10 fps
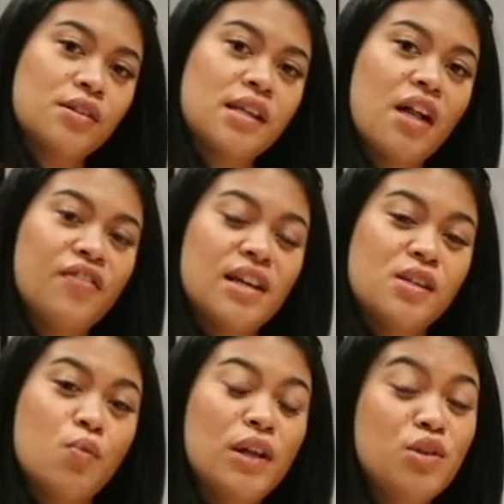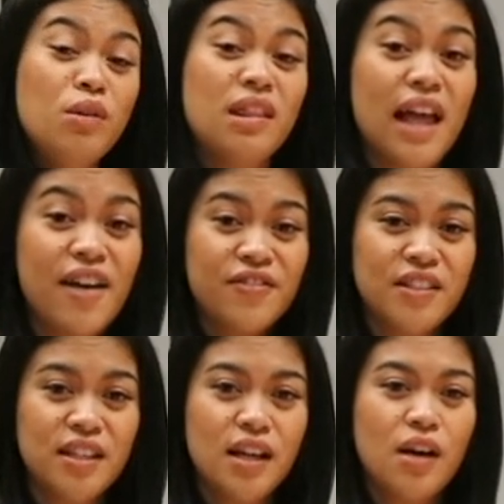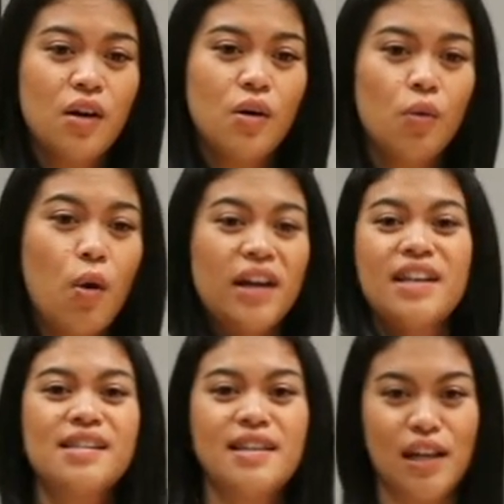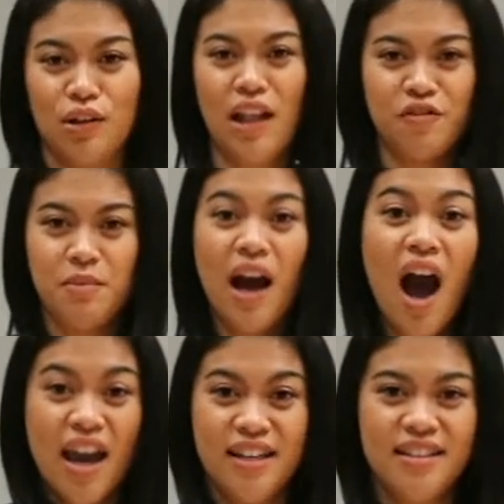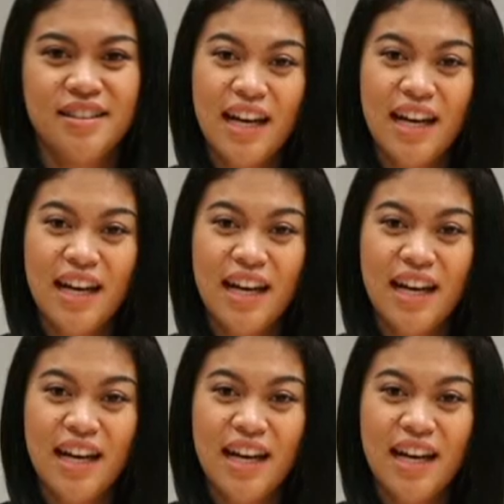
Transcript: yourself is when you left, what is it that you left behind?